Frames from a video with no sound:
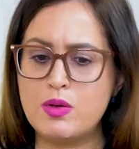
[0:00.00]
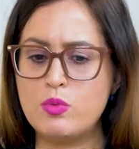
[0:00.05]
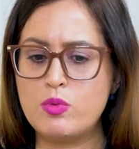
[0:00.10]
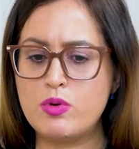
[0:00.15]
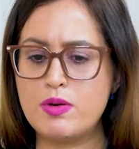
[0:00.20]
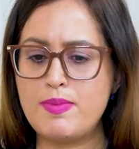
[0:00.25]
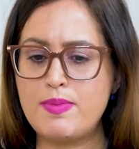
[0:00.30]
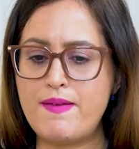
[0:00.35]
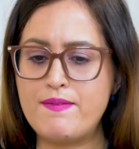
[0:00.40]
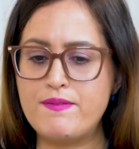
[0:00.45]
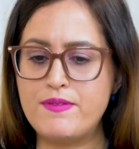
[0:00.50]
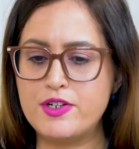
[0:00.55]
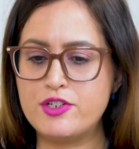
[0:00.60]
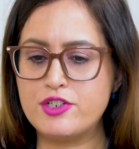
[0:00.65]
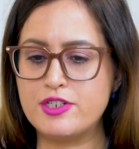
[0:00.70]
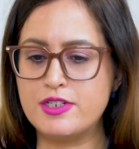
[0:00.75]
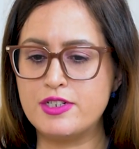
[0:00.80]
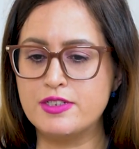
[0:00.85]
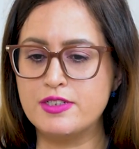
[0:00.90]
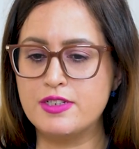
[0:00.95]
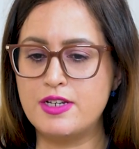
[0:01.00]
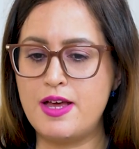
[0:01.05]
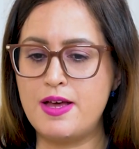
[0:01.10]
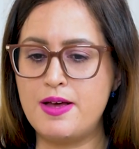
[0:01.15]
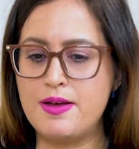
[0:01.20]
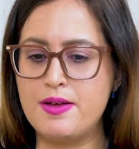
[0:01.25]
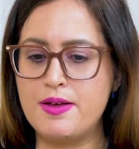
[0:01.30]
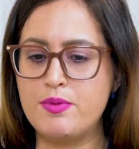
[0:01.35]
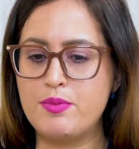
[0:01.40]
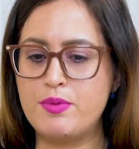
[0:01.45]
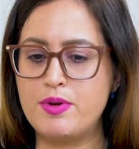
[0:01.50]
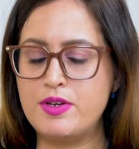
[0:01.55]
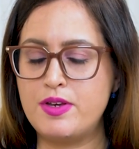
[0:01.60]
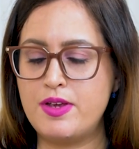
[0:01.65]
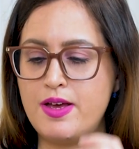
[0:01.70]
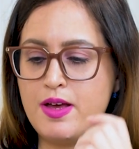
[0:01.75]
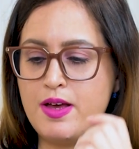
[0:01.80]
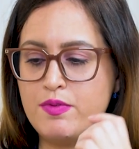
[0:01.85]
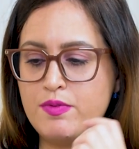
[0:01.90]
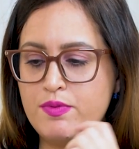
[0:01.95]
What about vision? When you
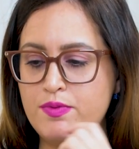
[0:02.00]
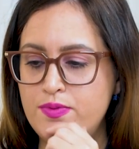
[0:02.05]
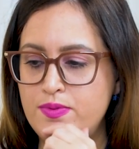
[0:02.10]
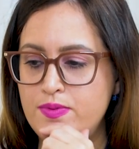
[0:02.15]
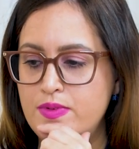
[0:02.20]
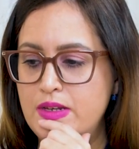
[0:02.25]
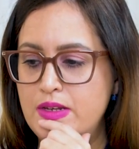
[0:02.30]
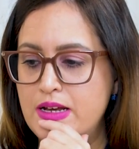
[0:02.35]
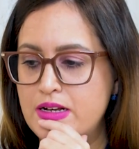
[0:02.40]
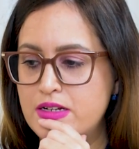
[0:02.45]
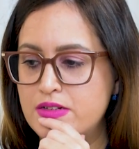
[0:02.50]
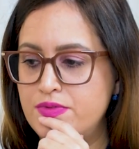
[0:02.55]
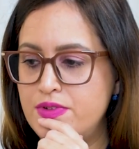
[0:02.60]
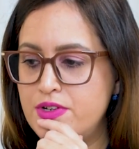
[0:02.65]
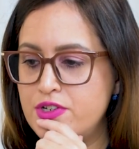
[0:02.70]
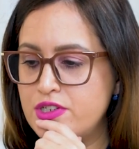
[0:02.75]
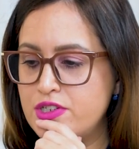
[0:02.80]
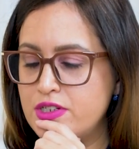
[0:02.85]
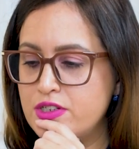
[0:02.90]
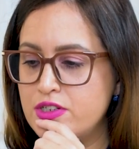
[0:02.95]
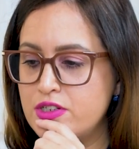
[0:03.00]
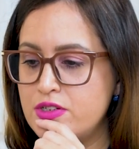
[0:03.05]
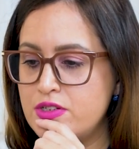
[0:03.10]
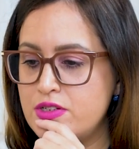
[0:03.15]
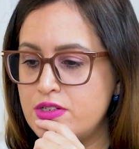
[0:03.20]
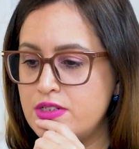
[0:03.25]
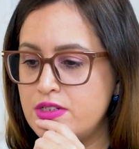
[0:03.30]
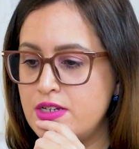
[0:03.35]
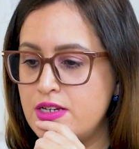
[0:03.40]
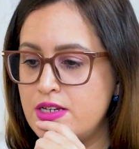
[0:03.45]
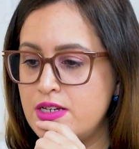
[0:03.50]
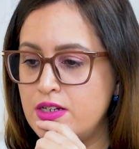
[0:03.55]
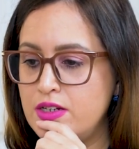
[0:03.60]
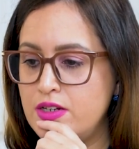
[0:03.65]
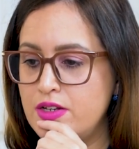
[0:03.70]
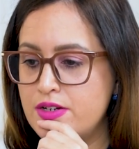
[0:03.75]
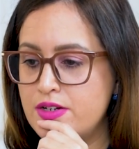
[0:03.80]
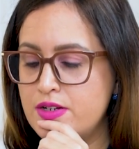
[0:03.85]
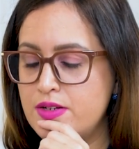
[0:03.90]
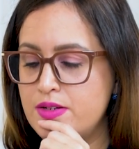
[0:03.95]
have lack of vision, do you see a
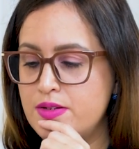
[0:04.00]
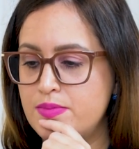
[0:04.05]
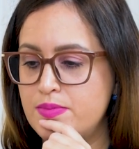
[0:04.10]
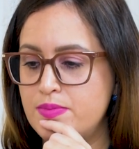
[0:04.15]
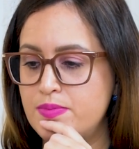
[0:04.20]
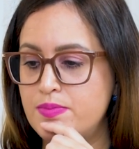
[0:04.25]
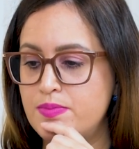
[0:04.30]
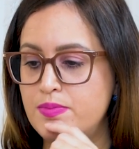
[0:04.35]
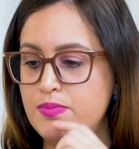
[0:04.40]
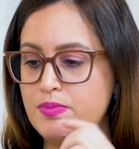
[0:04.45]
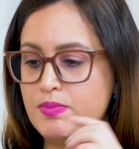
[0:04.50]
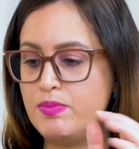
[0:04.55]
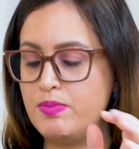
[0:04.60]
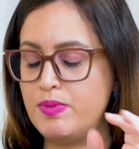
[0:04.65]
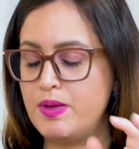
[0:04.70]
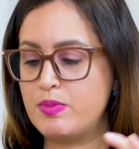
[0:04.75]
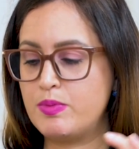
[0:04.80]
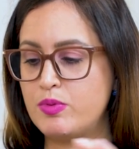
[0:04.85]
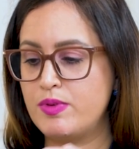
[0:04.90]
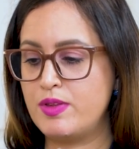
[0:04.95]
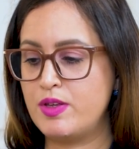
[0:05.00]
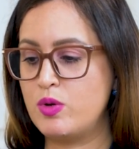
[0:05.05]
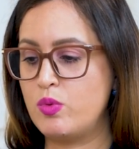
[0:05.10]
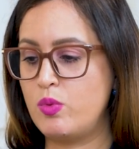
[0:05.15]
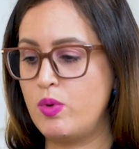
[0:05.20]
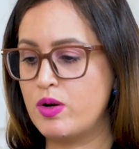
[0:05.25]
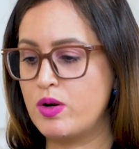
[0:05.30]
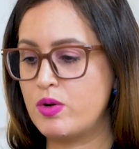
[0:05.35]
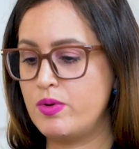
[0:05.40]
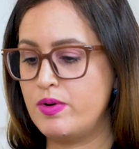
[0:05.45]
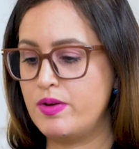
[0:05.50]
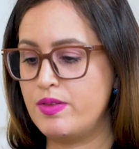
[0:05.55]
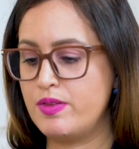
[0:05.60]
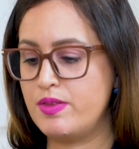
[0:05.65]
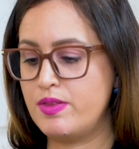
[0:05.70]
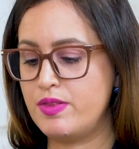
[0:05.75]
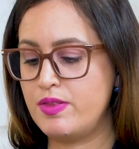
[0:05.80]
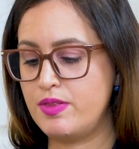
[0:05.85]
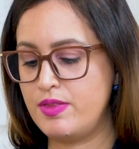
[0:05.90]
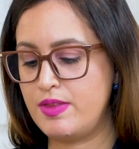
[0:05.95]
lot of people that you work
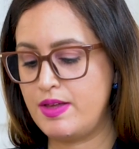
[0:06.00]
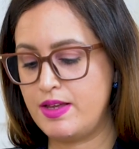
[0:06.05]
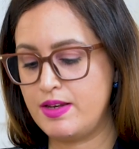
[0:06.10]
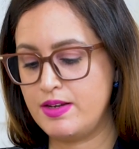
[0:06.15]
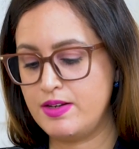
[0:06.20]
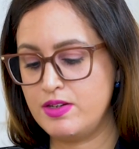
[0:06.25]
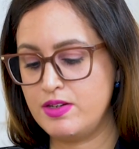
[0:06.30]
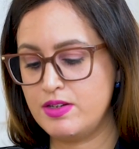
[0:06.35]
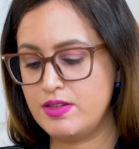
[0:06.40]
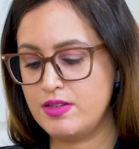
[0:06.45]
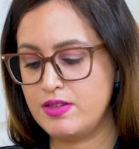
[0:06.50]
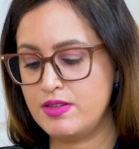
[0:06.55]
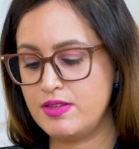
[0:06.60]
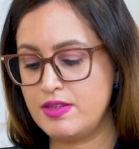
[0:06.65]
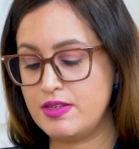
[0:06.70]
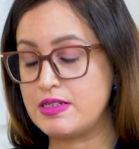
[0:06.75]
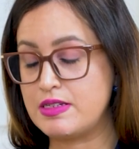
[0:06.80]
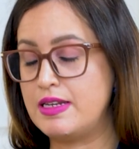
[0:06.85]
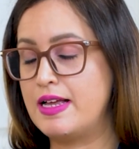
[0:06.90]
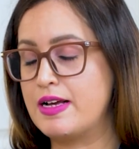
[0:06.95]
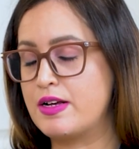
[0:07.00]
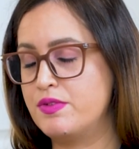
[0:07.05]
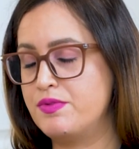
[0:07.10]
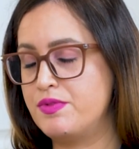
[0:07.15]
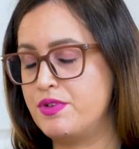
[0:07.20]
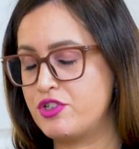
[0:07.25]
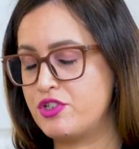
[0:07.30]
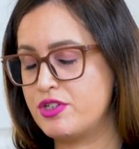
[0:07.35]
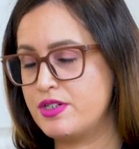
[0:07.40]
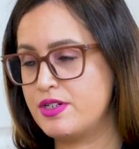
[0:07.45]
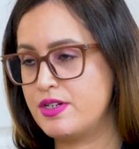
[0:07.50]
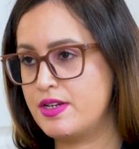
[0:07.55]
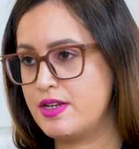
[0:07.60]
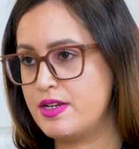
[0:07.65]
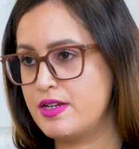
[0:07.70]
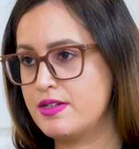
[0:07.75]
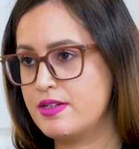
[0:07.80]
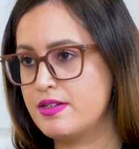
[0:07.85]
with that there's a lack of vision in there?